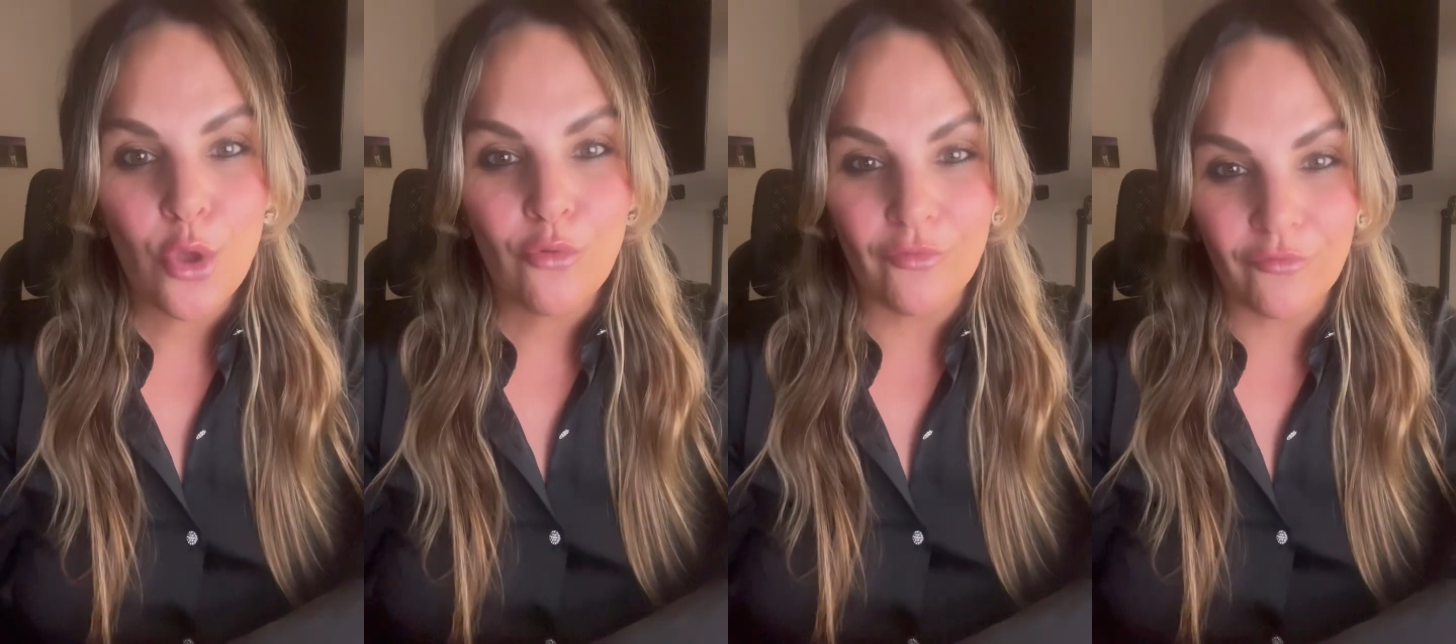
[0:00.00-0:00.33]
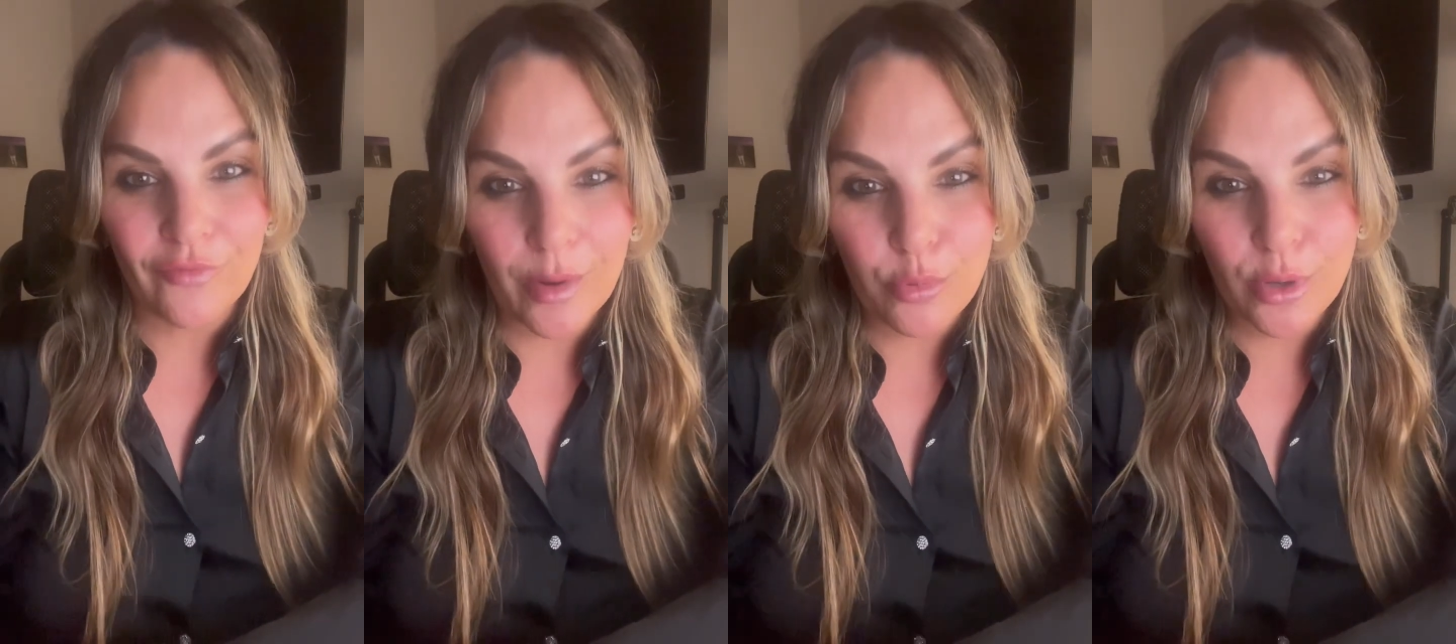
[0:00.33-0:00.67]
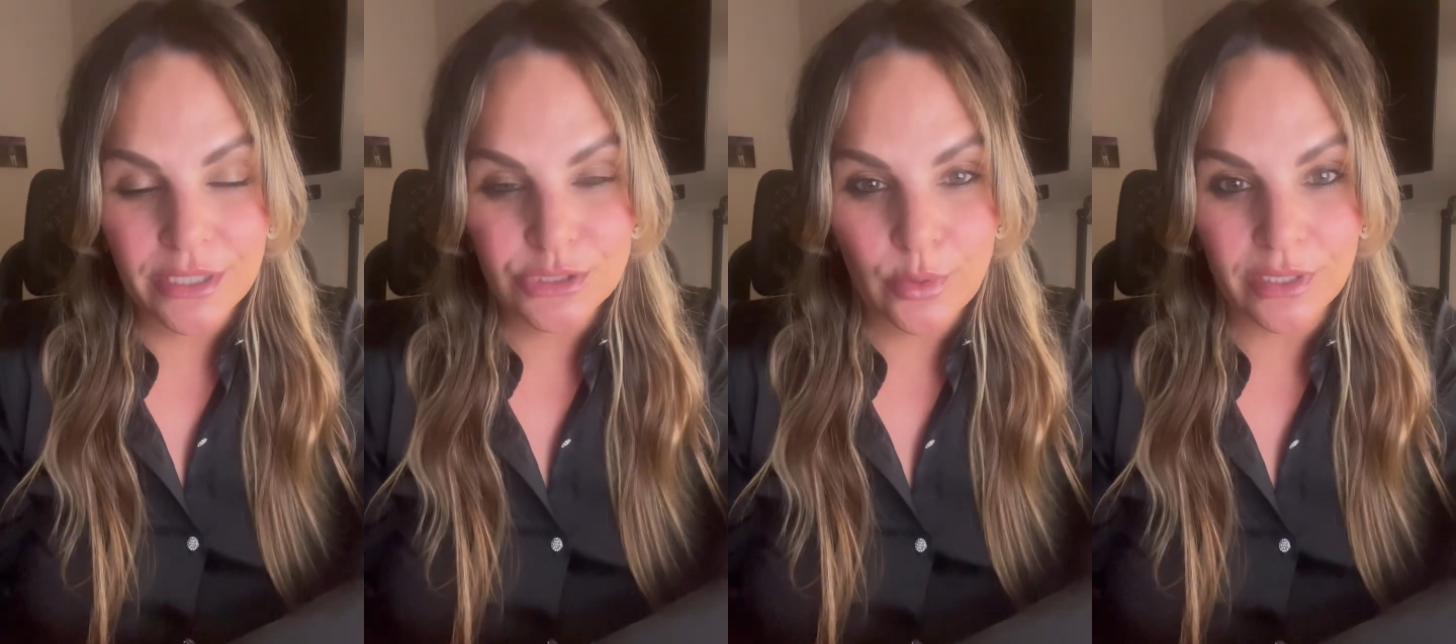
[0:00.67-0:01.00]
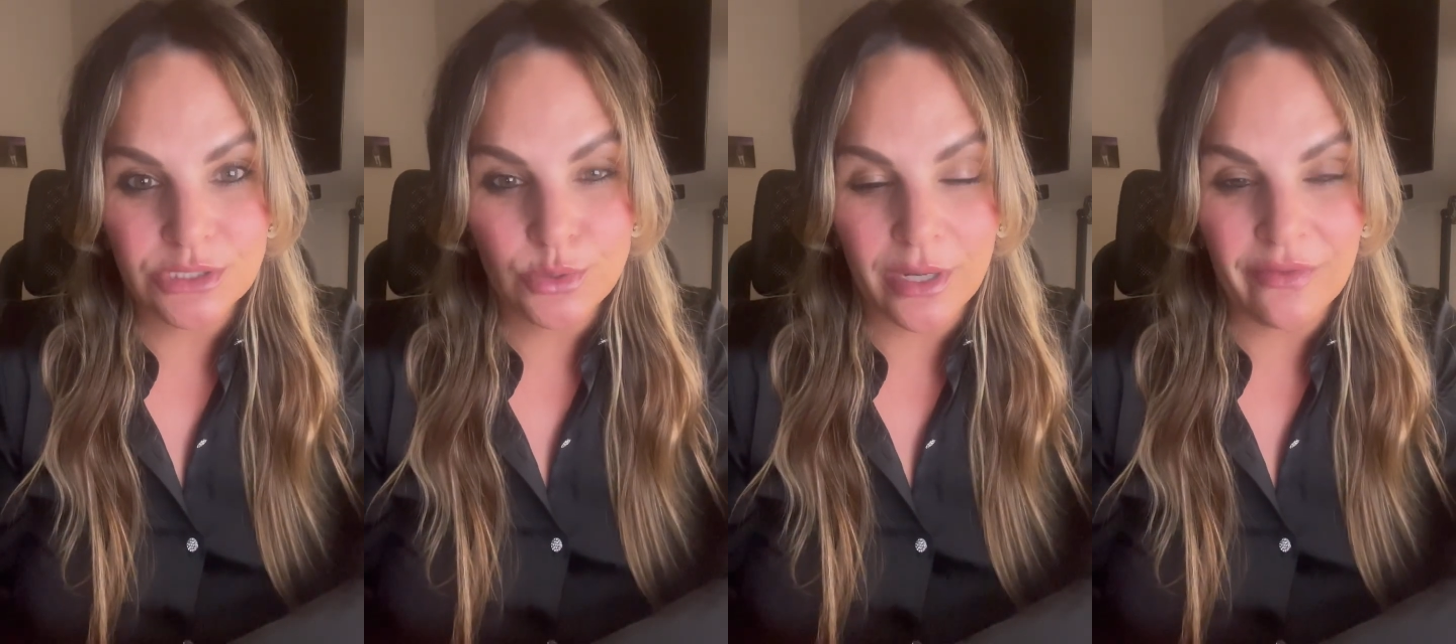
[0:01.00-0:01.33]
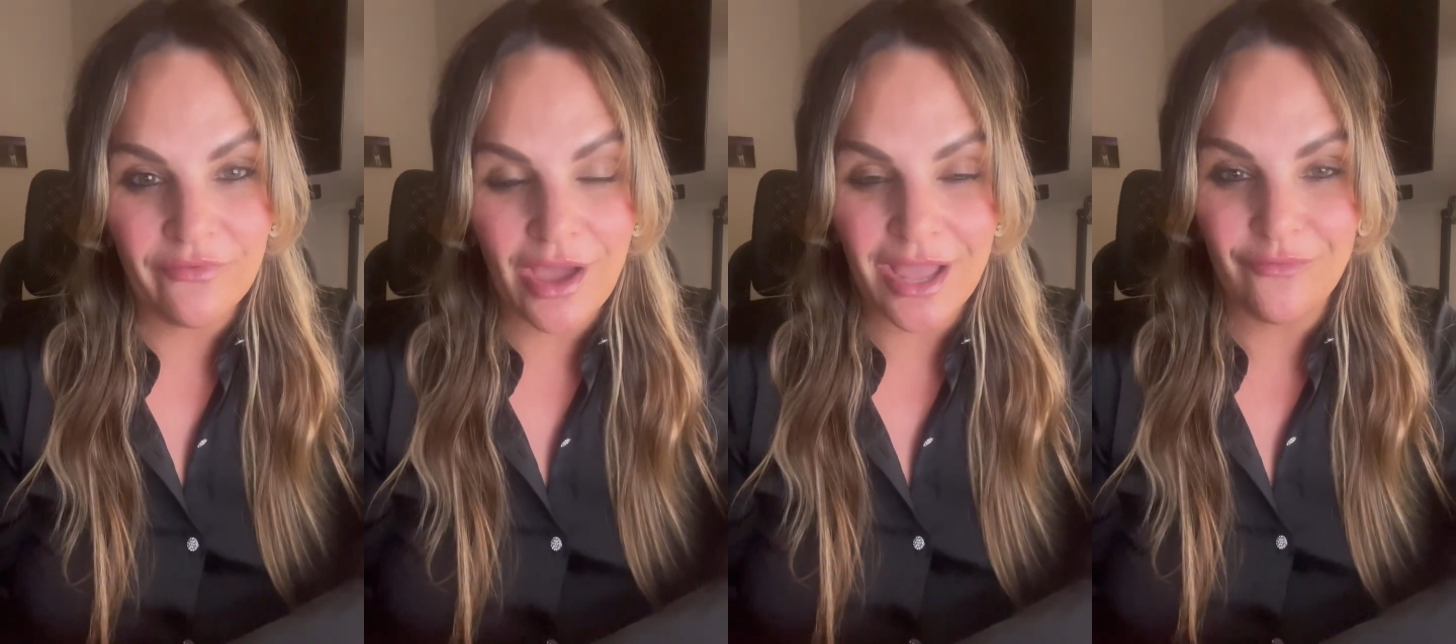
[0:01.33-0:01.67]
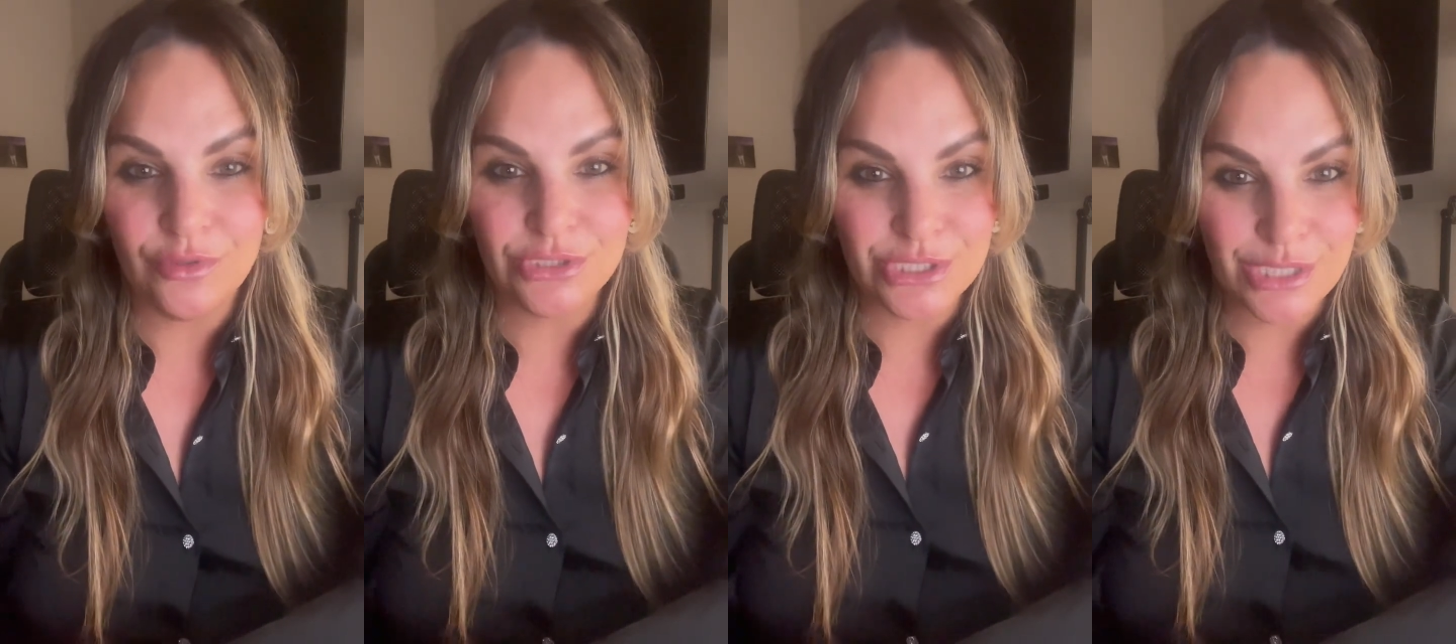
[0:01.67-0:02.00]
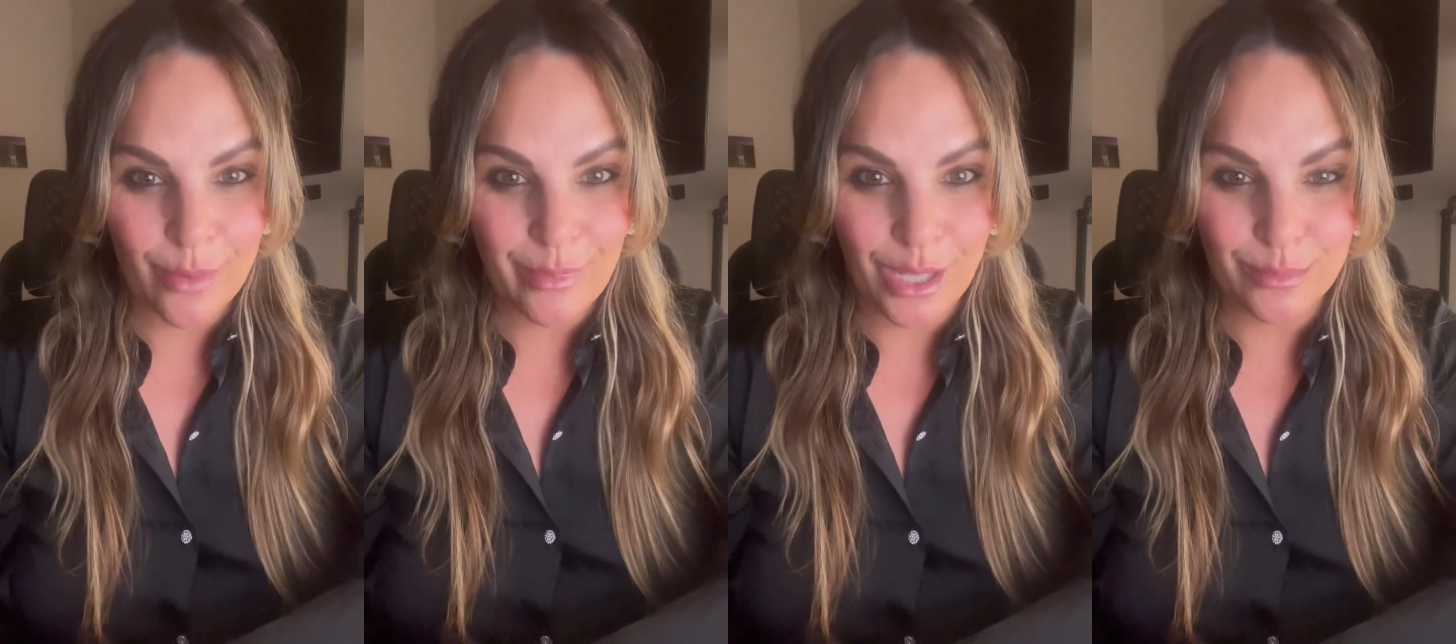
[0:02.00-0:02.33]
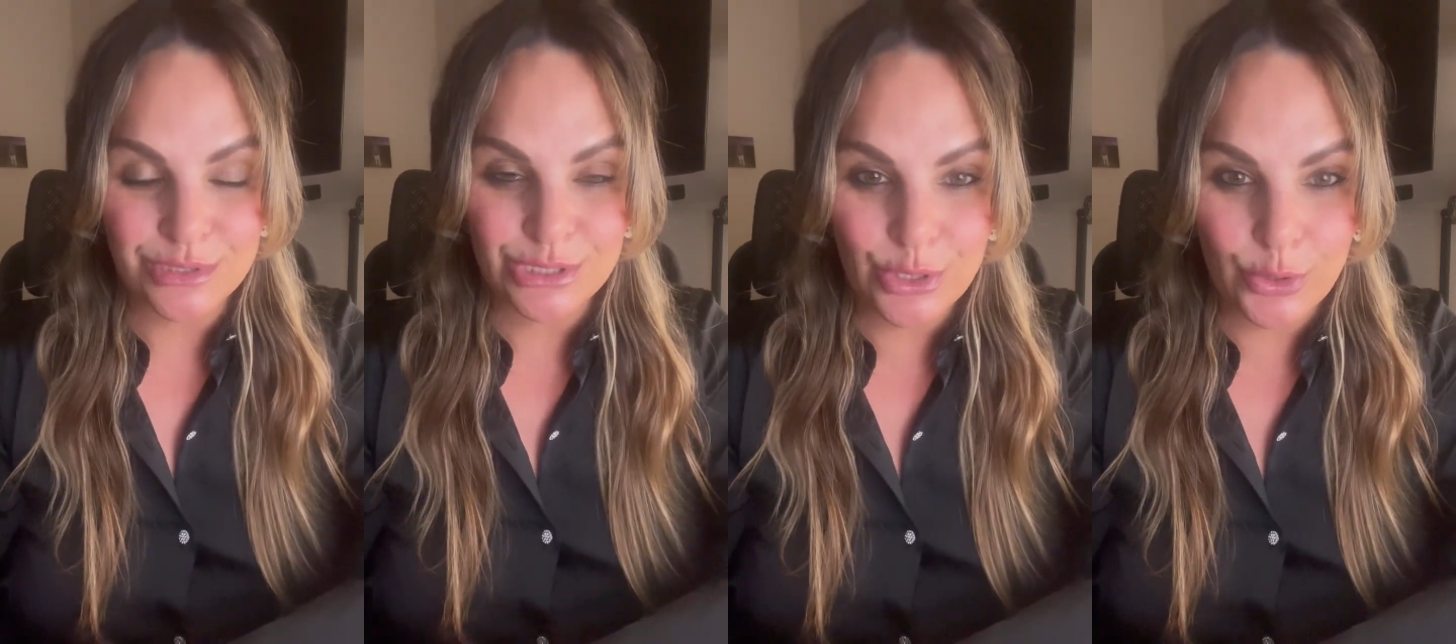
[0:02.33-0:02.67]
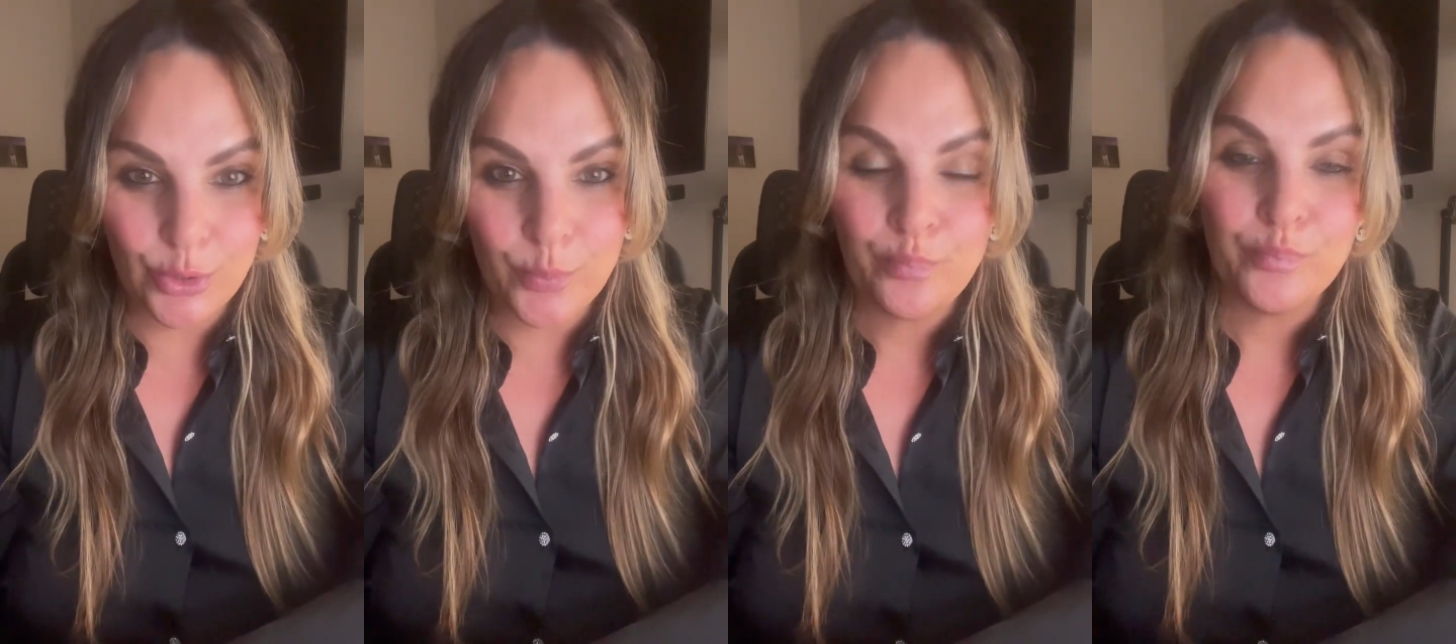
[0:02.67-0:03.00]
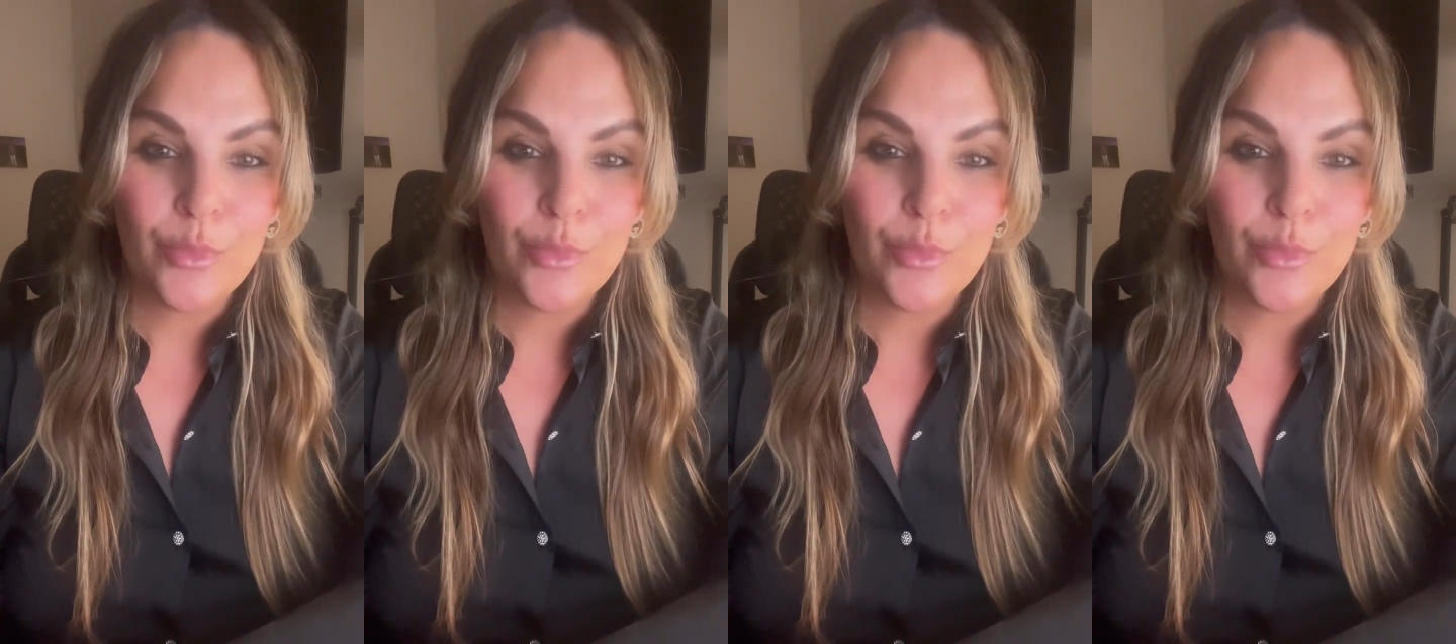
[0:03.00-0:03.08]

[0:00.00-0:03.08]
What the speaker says: For February 2025, which is coming up soon,